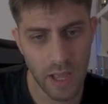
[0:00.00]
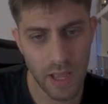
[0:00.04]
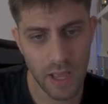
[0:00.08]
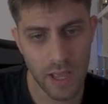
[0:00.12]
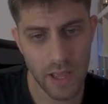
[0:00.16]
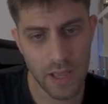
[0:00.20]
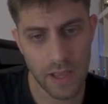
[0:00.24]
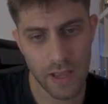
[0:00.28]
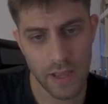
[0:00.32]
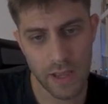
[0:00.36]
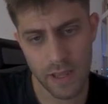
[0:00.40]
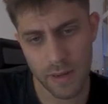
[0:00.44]

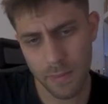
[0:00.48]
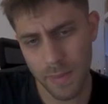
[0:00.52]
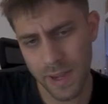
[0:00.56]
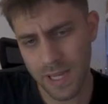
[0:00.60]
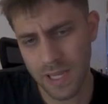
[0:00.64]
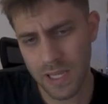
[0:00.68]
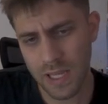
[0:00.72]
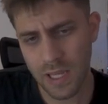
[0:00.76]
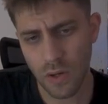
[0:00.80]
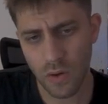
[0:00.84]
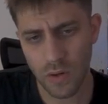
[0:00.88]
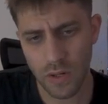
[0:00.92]
and my
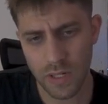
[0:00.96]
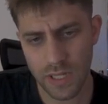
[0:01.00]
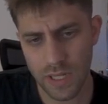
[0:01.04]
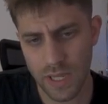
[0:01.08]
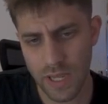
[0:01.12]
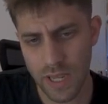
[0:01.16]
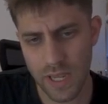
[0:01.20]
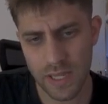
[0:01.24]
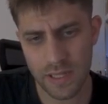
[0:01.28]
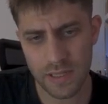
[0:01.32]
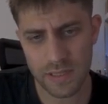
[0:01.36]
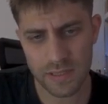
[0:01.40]
king on
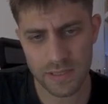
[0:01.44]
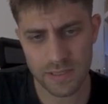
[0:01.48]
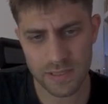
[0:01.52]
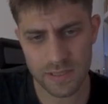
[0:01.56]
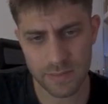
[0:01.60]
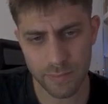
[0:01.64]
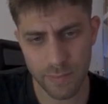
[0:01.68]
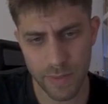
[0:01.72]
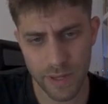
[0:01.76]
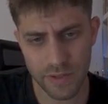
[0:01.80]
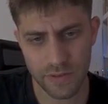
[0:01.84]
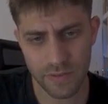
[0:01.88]
e8
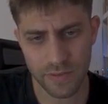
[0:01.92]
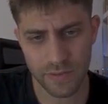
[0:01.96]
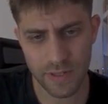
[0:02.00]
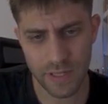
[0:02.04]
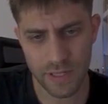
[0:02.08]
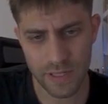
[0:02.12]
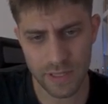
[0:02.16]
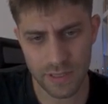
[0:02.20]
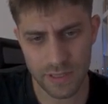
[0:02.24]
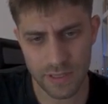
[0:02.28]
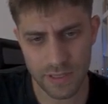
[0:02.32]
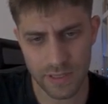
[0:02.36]
is better
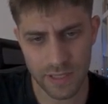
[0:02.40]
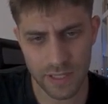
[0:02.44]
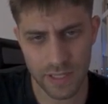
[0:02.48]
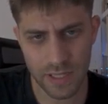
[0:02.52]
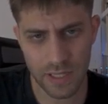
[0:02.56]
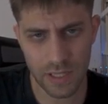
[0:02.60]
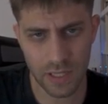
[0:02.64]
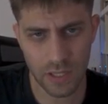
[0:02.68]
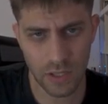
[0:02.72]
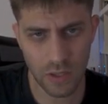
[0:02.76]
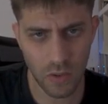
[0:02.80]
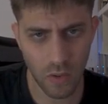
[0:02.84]
than the
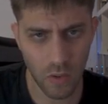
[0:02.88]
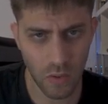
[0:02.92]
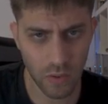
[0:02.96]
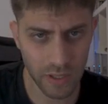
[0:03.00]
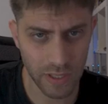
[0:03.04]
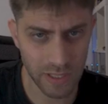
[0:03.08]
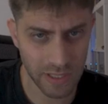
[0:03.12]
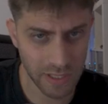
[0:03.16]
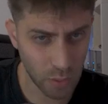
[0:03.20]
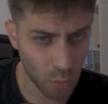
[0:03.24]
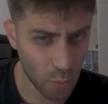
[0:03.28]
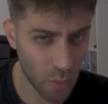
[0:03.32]
king on
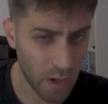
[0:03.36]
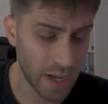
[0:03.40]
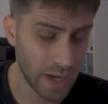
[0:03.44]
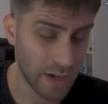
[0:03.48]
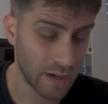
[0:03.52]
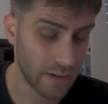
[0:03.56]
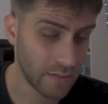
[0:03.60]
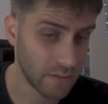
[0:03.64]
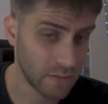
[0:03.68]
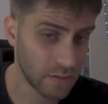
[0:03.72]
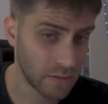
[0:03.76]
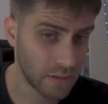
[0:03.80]
e1,
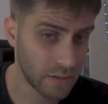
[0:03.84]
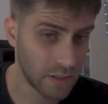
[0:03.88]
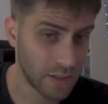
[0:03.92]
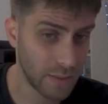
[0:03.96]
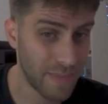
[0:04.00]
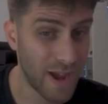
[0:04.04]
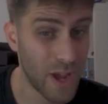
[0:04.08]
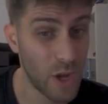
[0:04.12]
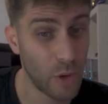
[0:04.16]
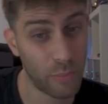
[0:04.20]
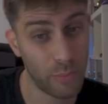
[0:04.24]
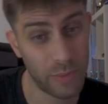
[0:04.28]
in
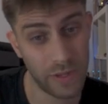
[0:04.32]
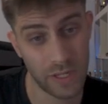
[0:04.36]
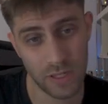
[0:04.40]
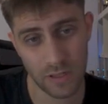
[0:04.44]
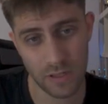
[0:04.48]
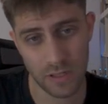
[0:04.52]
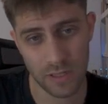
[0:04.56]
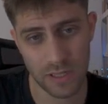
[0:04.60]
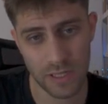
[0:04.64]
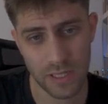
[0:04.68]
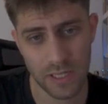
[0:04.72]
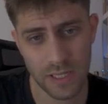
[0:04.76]
my
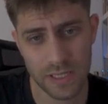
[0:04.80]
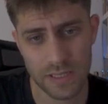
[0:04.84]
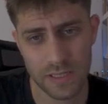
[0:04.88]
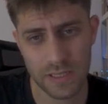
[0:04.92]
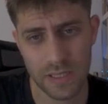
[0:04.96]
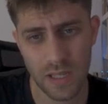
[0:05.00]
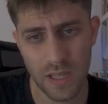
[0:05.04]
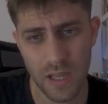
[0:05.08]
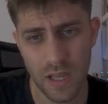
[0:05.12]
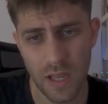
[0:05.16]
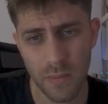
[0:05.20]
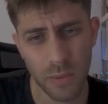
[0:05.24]
opinion at
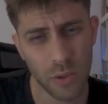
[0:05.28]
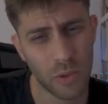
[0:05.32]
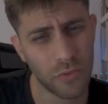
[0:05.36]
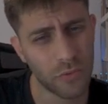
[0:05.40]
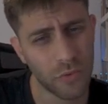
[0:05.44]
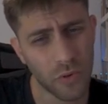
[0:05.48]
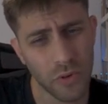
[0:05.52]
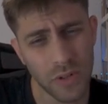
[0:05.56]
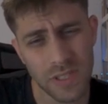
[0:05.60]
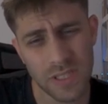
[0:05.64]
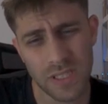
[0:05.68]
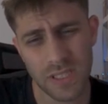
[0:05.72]
least. But of
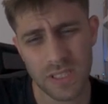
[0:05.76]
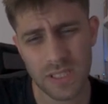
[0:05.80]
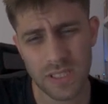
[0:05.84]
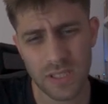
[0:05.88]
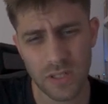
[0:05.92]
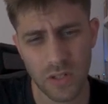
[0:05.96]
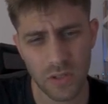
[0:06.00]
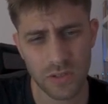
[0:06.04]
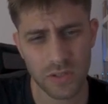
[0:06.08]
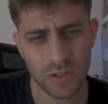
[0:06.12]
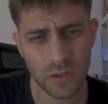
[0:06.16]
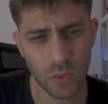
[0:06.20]
course it's
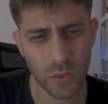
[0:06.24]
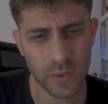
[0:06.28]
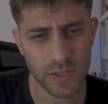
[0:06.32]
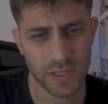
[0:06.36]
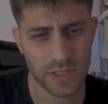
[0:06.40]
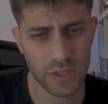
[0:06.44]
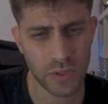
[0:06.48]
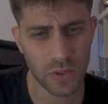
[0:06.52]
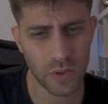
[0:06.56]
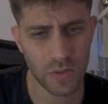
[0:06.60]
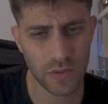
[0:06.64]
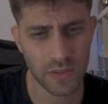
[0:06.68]
not so
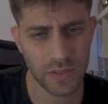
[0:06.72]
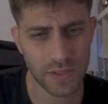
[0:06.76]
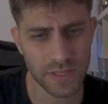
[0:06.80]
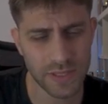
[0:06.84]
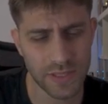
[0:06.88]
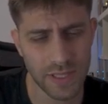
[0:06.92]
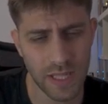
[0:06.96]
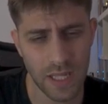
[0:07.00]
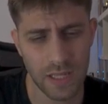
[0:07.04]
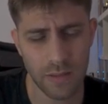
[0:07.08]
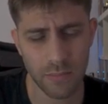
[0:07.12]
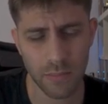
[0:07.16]
easy to
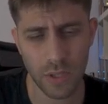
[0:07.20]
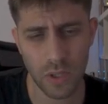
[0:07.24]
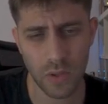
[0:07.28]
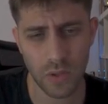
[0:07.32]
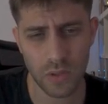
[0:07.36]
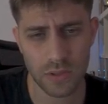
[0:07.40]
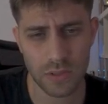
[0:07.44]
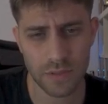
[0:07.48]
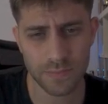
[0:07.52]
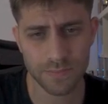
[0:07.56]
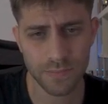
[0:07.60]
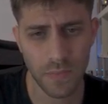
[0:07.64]
understand,
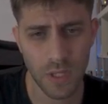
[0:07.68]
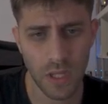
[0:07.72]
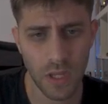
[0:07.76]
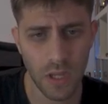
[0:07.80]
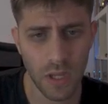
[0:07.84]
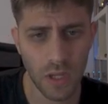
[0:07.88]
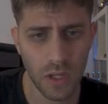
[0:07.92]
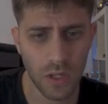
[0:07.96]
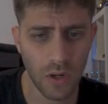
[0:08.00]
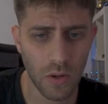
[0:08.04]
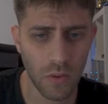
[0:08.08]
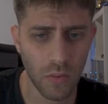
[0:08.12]
because,
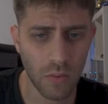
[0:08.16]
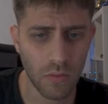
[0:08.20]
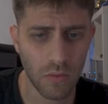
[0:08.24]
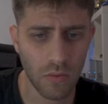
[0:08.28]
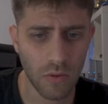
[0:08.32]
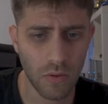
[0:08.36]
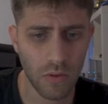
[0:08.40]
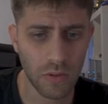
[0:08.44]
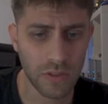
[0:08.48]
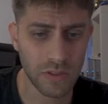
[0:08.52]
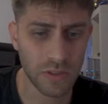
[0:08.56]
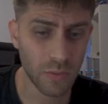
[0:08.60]
you know,
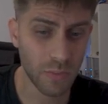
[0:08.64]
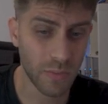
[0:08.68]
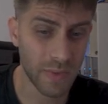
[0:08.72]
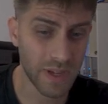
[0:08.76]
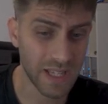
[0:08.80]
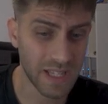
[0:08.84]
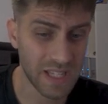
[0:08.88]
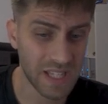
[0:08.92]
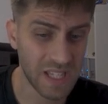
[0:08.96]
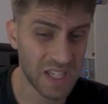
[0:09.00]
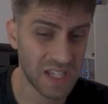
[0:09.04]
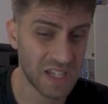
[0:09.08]
also
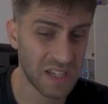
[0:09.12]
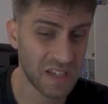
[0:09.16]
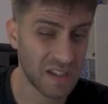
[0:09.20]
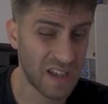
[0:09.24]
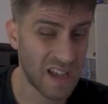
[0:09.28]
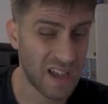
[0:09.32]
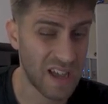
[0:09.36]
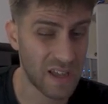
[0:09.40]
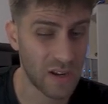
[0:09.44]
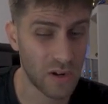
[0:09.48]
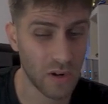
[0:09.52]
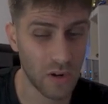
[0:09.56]
my king,
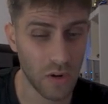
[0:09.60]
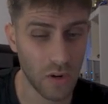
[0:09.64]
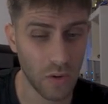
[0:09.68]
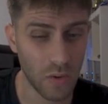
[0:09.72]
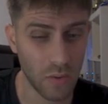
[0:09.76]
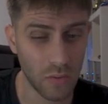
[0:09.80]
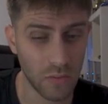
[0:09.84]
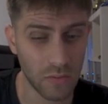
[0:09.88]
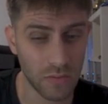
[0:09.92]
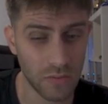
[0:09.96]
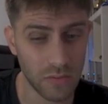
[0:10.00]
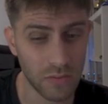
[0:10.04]
I don't
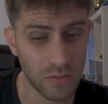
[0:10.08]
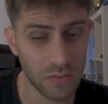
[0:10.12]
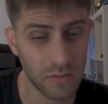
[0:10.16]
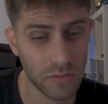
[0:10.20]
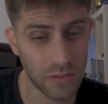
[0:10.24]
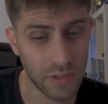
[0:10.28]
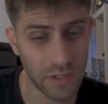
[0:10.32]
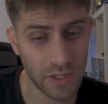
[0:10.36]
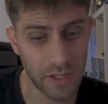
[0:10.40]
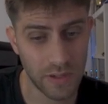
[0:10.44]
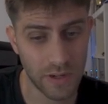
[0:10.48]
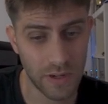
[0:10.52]
know,
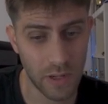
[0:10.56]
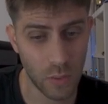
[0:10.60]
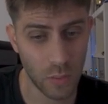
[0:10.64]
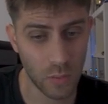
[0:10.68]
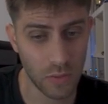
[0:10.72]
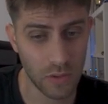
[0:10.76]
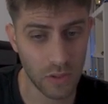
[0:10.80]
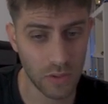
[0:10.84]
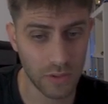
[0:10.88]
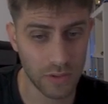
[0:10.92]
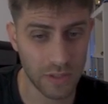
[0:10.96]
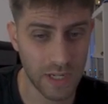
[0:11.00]
here I
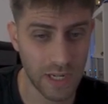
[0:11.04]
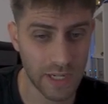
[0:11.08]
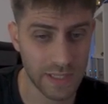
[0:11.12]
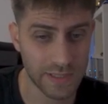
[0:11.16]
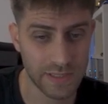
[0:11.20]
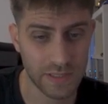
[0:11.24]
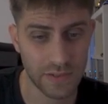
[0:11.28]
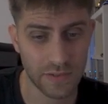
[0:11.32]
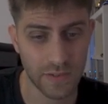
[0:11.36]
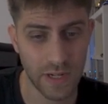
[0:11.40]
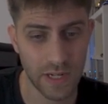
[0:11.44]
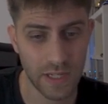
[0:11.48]
will not
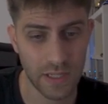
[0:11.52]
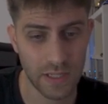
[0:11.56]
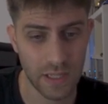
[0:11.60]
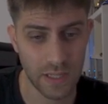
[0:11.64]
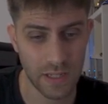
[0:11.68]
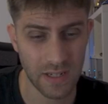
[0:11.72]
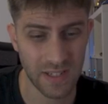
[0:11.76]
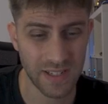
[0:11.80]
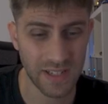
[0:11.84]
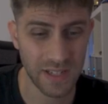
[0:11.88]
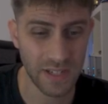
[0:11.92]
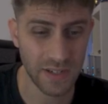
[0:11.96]
castle, right?
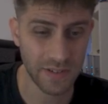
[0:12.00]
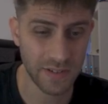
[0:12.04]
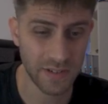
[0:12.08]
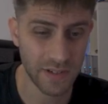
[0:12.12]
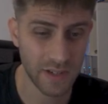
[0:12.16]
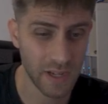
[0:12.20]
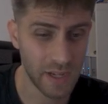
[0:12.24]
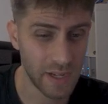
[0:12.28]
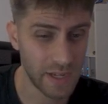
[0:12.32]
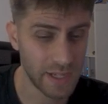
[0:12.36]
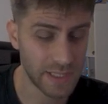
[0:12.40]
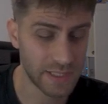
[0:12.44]
And here
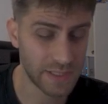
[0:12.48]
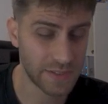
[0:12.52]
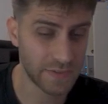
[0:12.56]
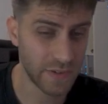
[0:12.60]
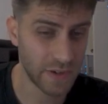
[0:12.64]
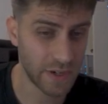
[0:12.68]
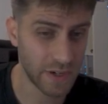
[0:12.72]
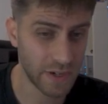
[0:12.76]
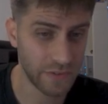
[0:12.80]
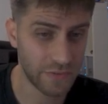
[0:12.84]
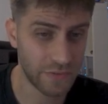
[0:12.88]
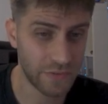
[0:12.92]
it's
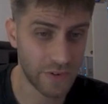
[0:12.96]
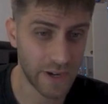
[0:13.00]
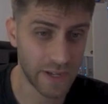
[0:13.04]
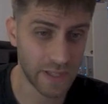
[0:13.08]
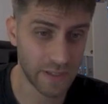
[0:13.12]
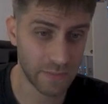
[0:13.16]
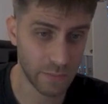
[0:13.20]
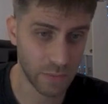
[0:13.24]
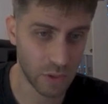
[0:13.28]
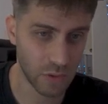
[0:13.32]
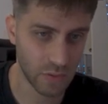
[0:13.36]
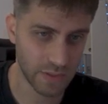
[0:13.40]
very
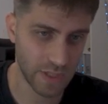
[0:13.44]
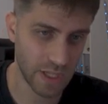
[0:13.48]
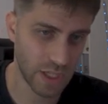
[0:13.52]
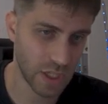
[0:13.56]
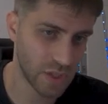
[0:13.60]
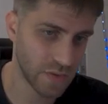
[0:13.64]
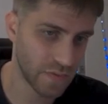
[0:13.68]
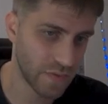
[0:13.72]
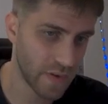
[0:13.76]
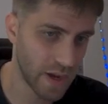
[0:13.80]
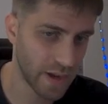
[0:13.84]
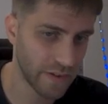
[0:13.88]
afraid because
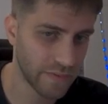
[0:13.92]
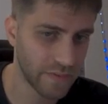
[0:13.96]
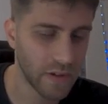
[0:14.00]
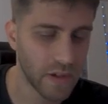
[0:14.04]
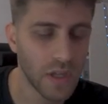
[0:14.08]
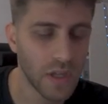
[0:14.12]
h5.